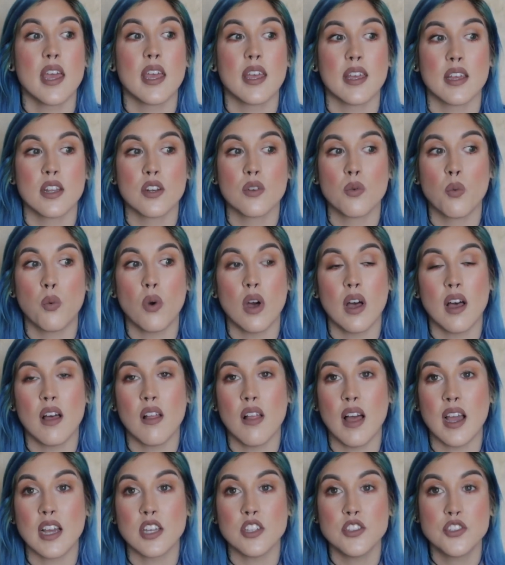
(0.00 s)
and
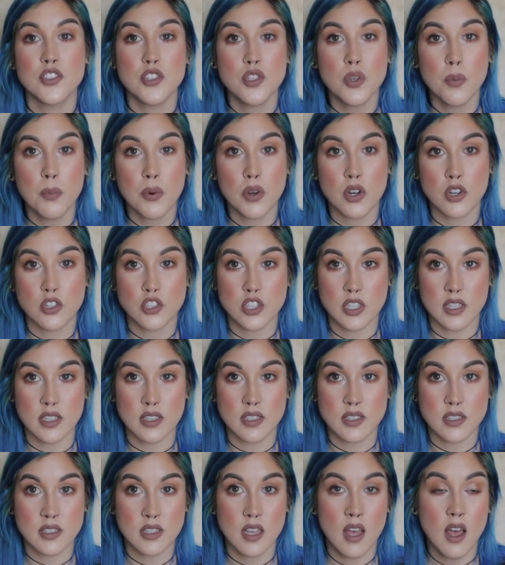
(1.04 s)
while I do
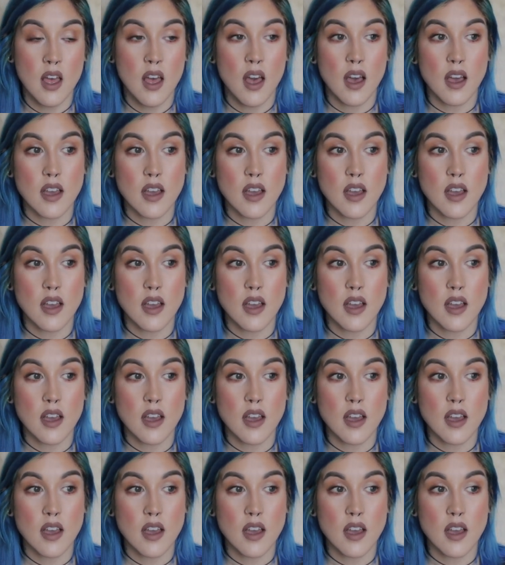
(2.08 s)
purchase